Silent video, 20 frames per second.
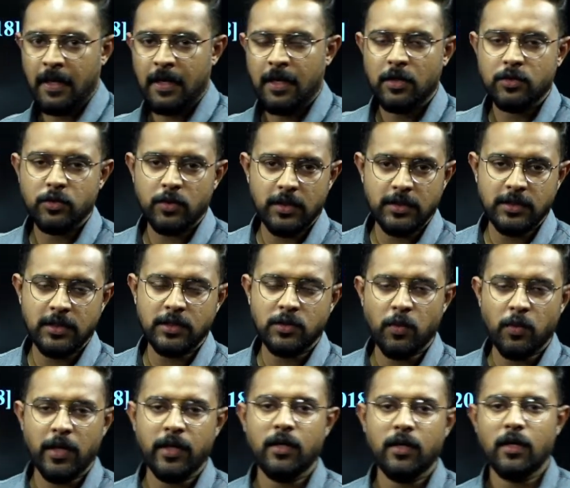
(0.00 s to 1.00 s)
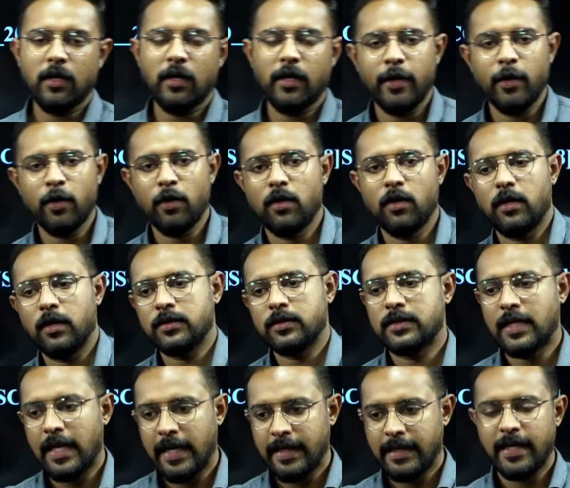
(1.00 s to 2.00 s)
So this is one, a
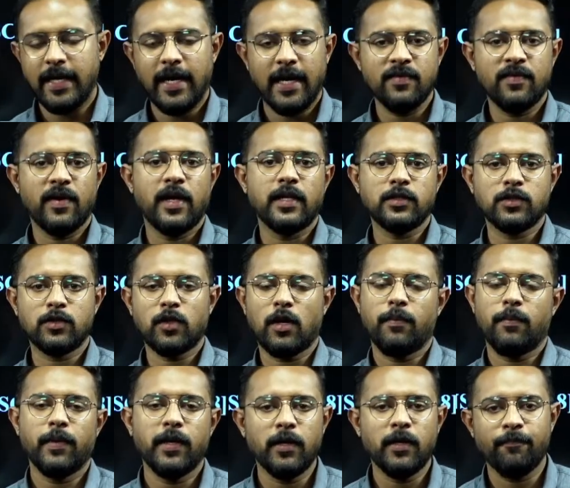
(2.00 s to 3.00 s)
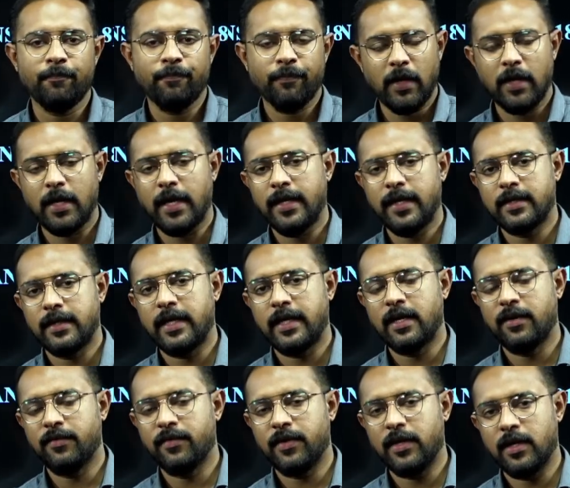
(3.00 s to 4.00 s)
slightly advanced topic, right, in
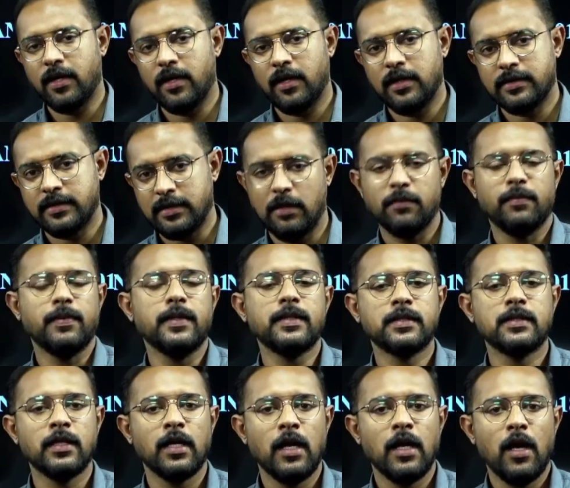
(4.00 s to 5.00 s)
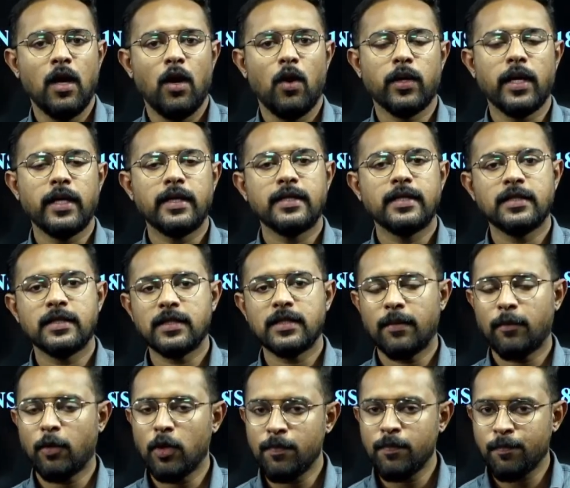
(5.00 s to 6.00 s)
our syllabus. Okay, this is
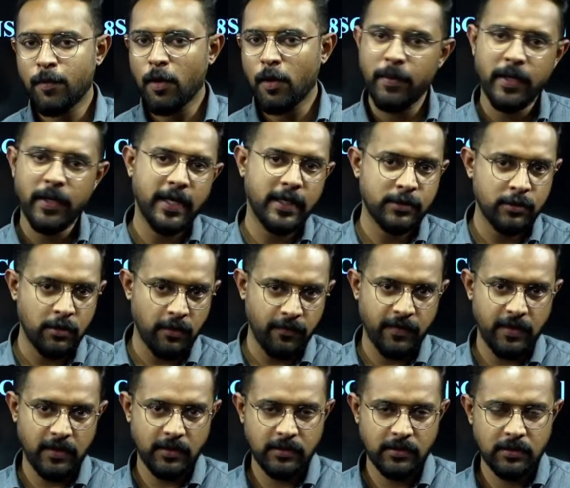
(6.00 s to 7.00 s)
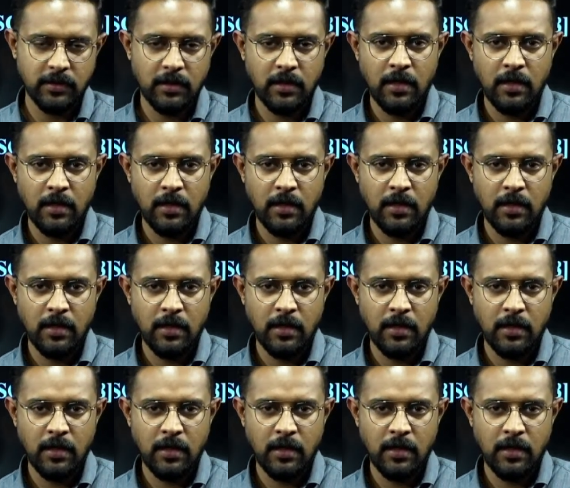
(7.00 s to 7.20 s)
about propagation of errors.